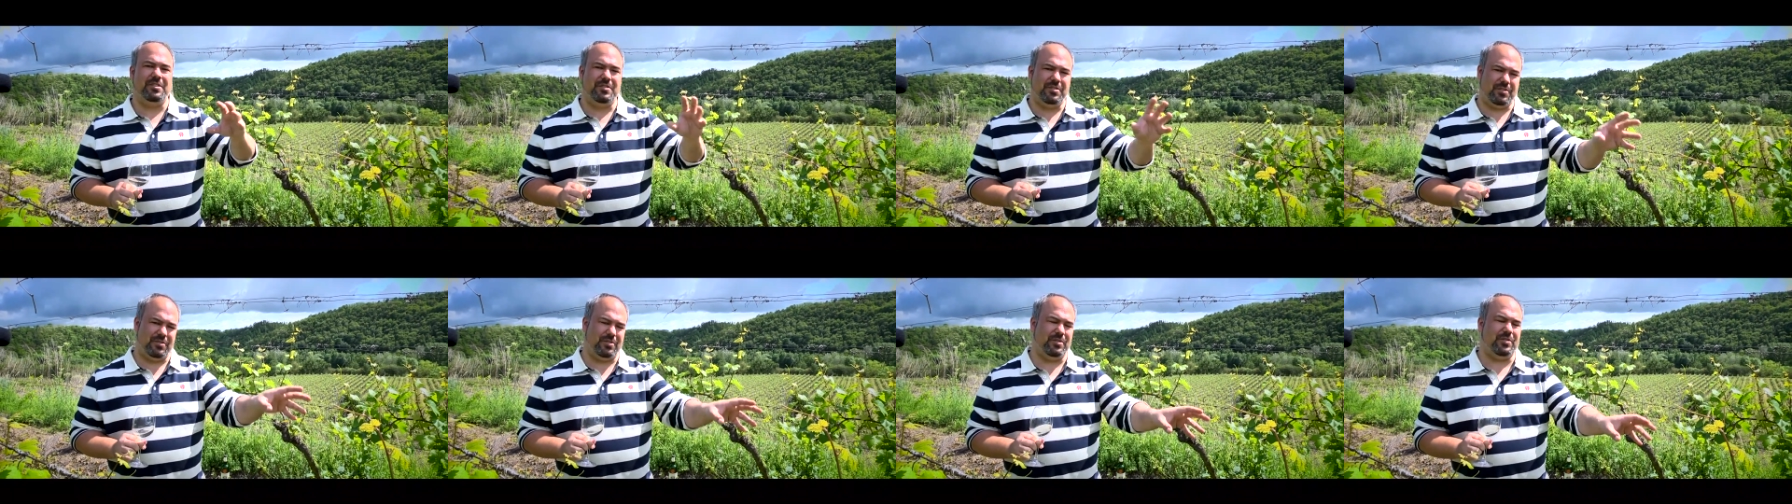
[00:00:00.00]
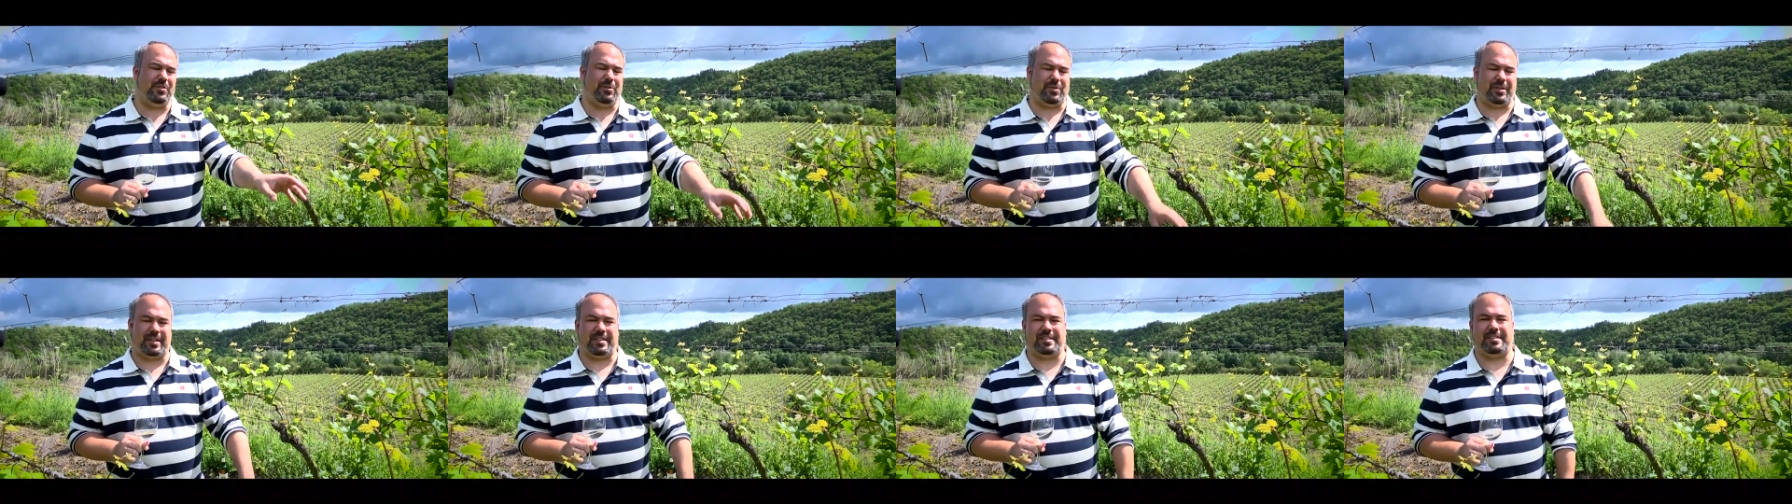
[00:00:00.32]
to
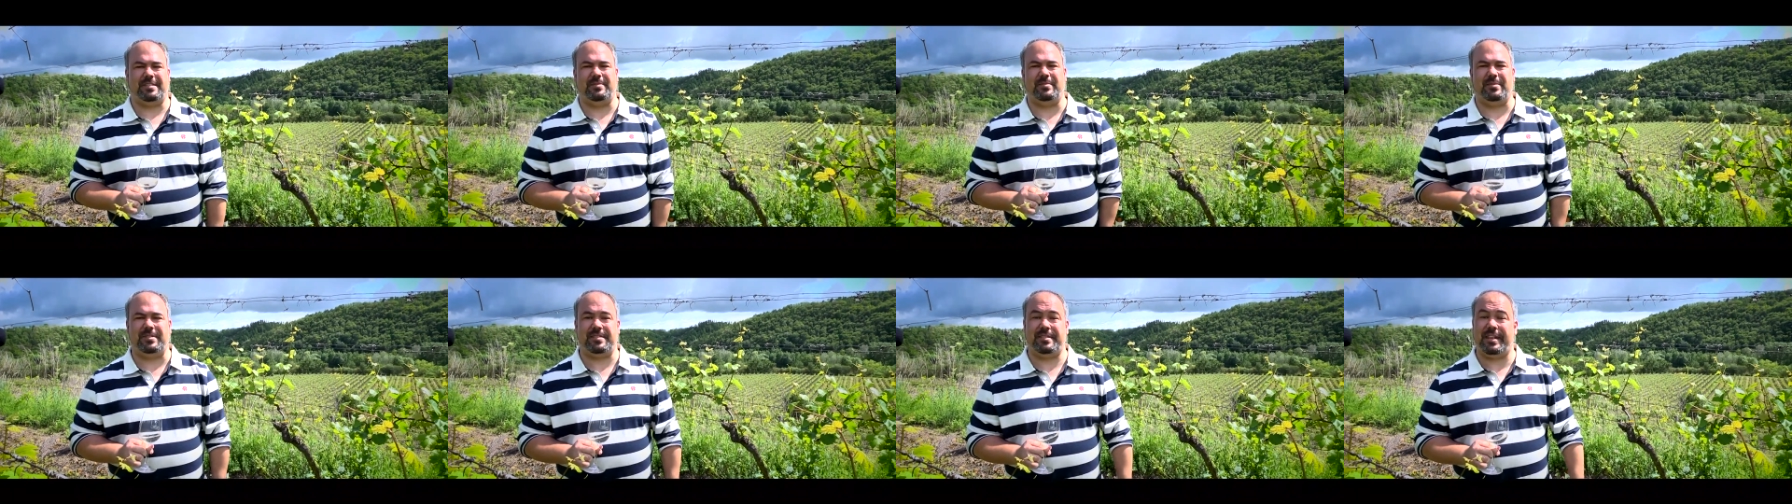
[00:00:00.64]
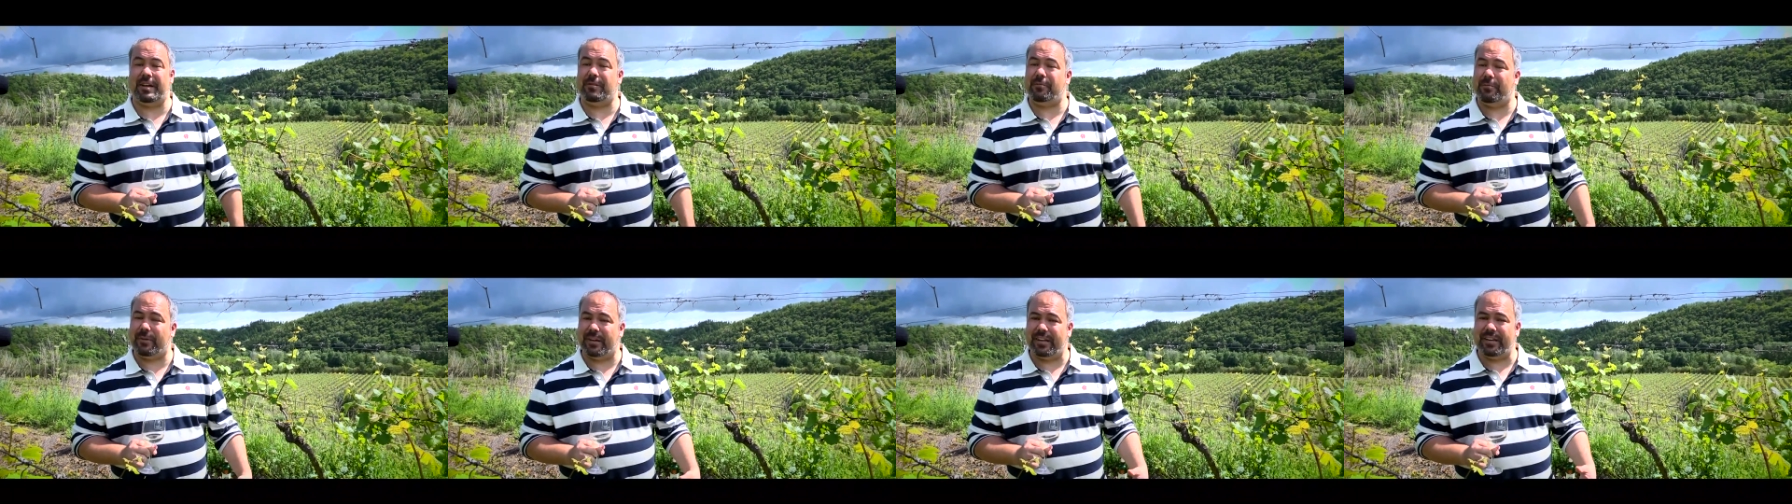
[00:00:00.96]
your customers.
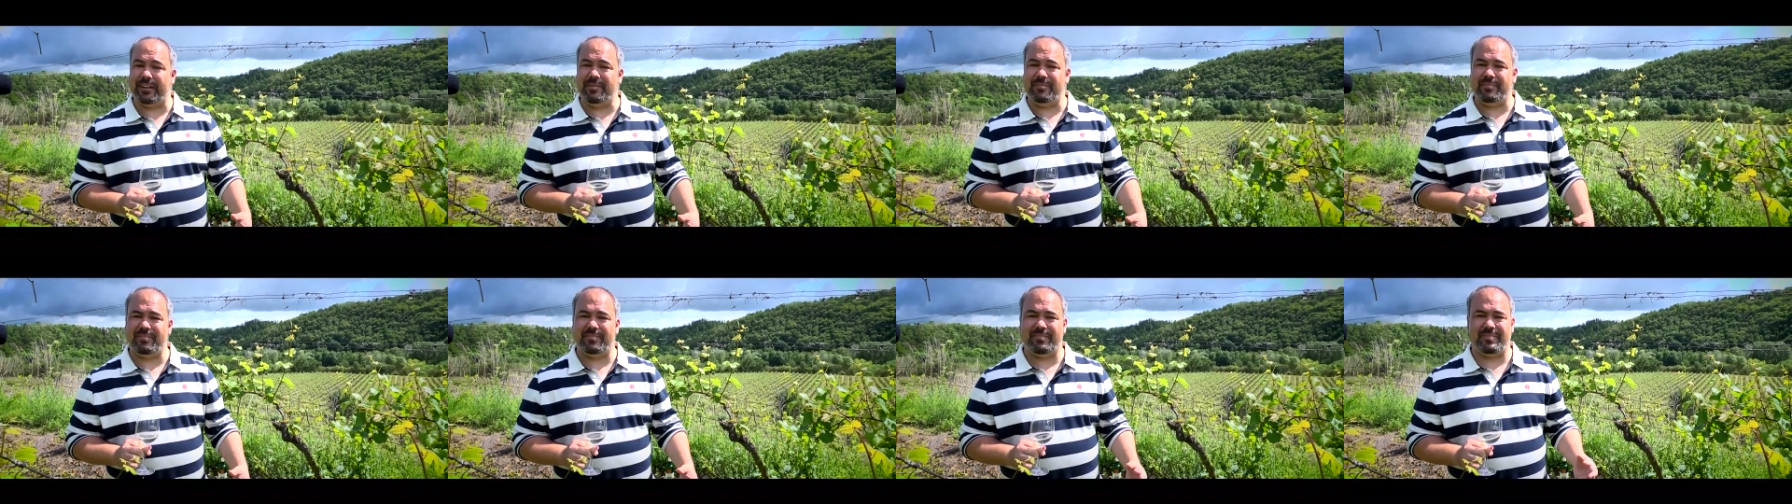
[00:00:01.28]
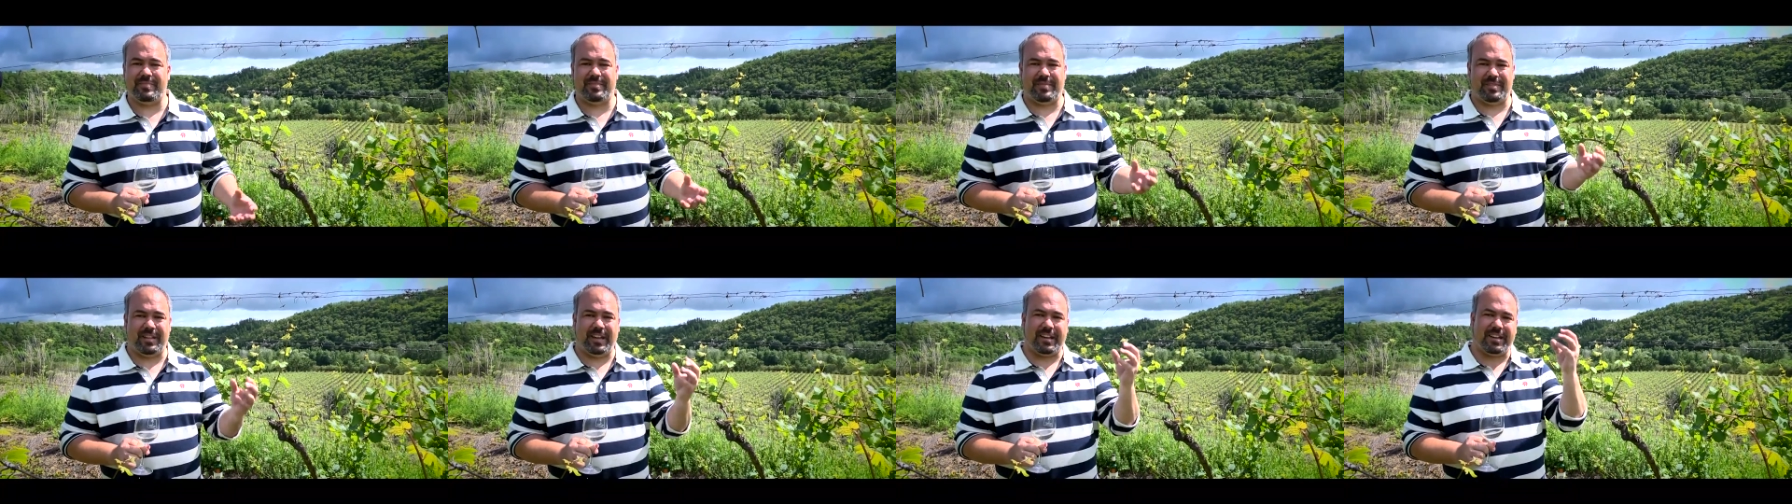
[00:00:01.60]
That way
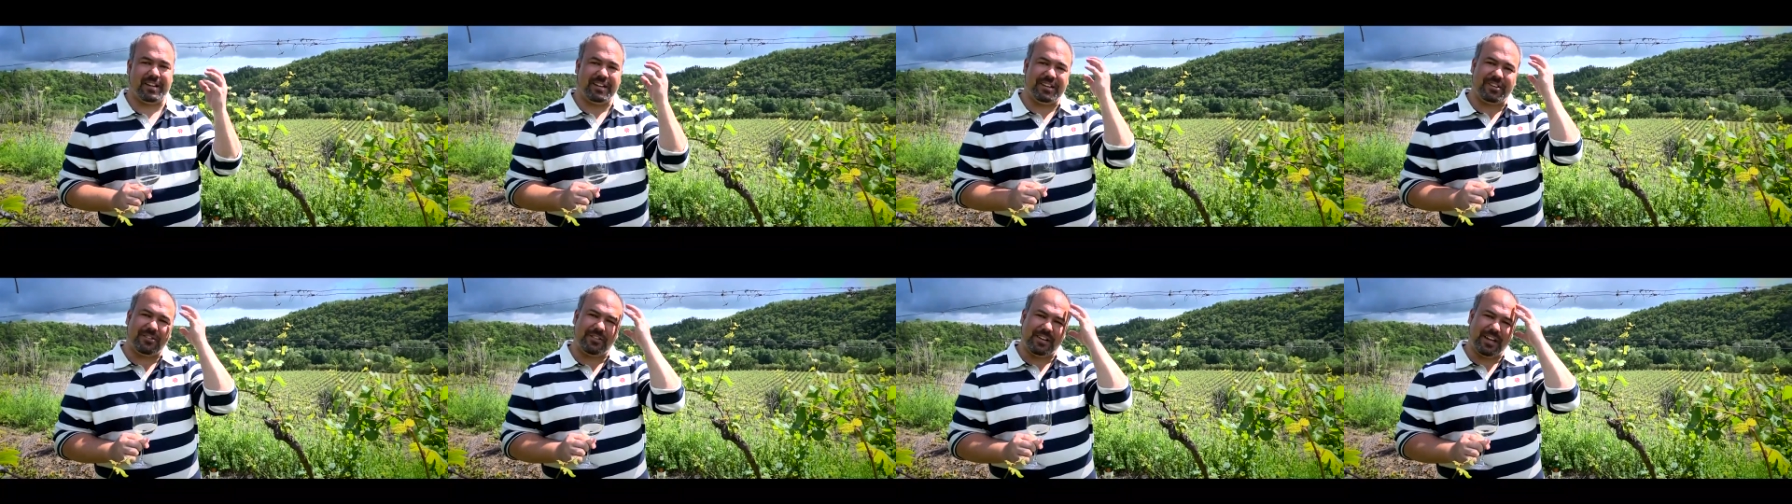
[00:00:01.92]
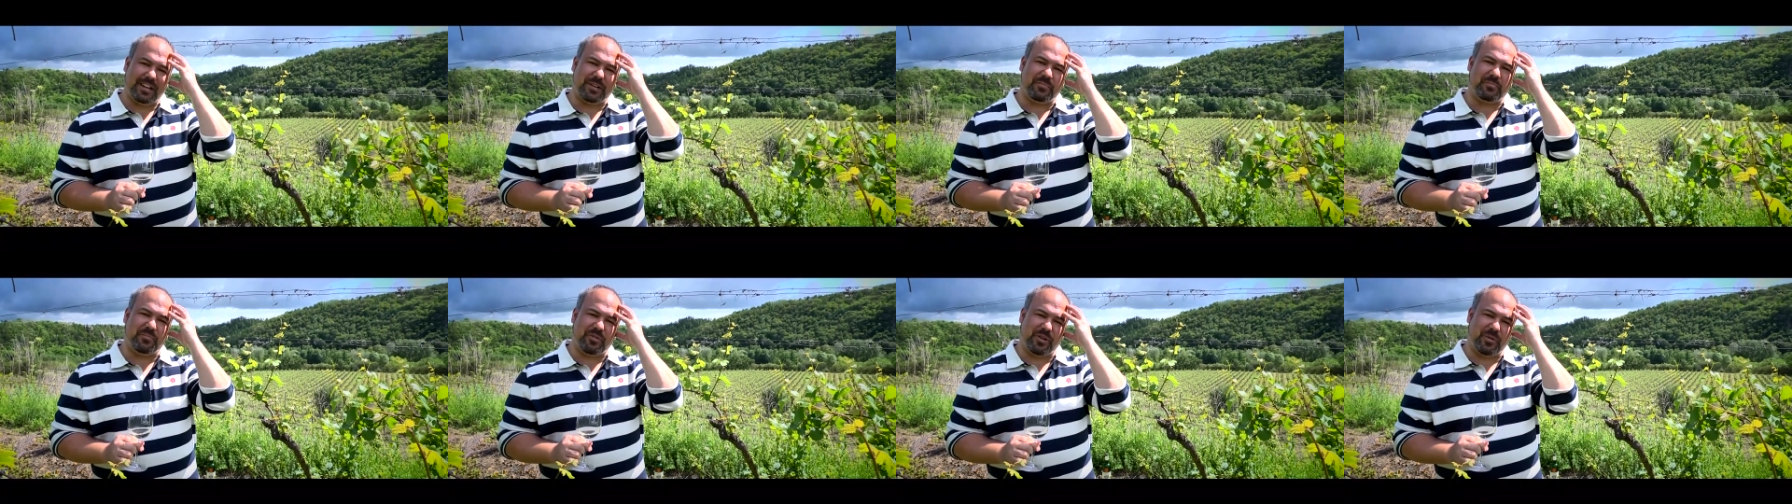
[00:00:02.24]
they can
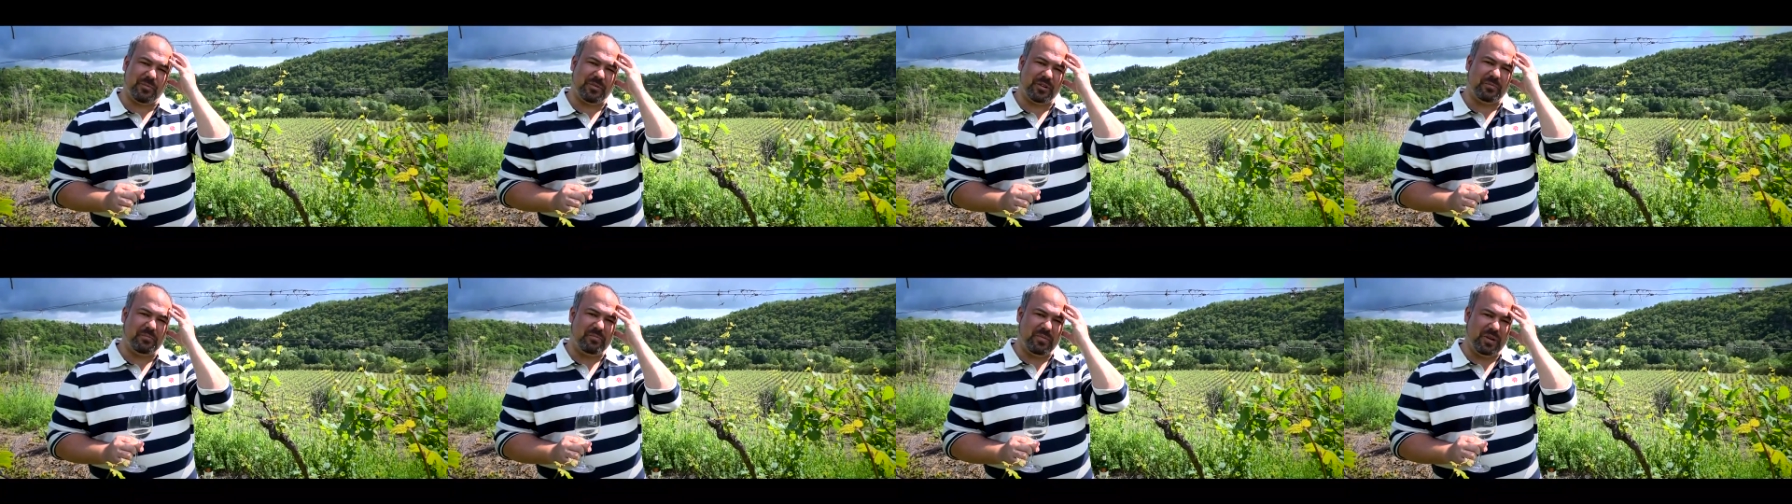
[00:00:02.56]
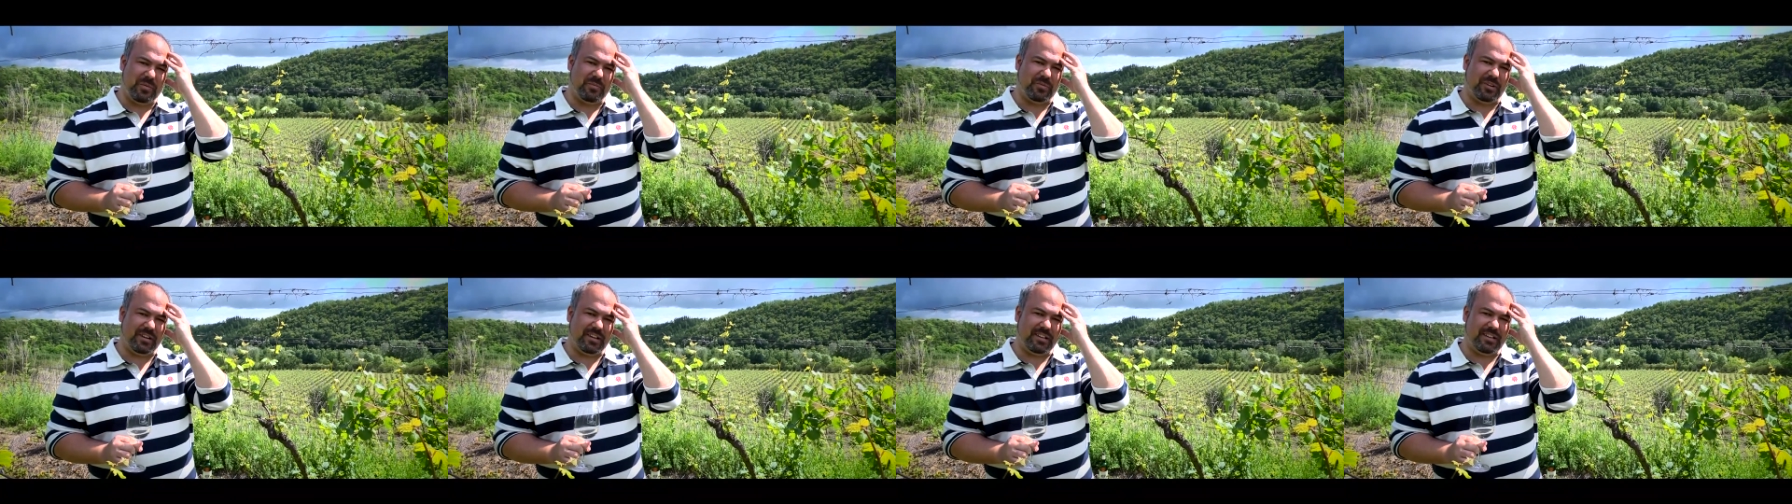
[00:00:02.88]
create a permanent
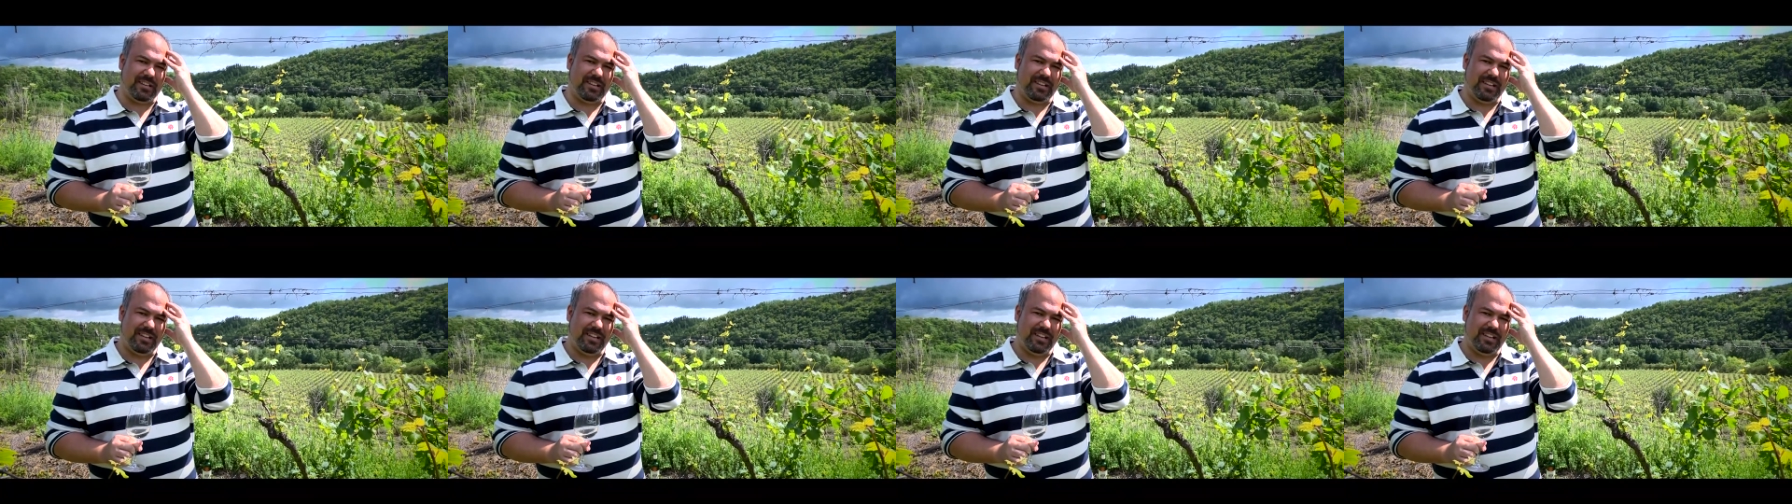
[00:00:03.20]
memory